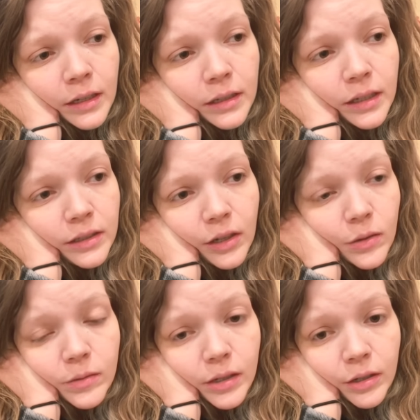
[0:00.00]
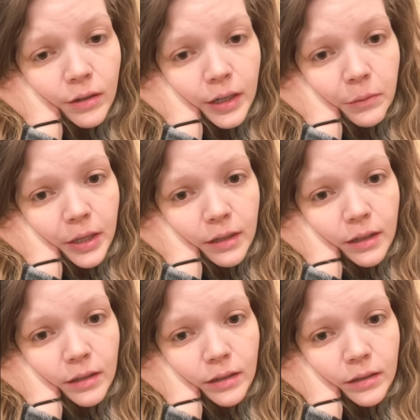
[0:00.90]
that don't agree with
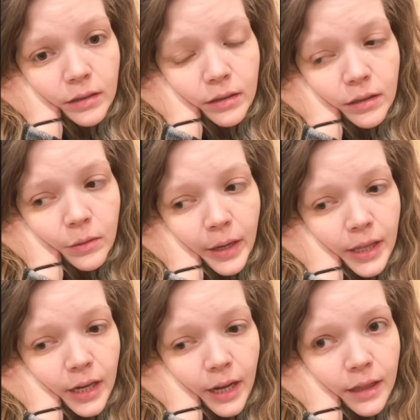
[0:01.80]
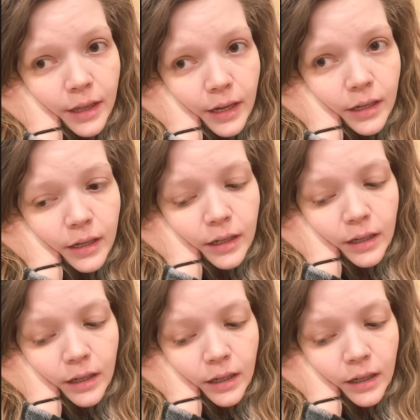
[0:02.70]
the way that I think.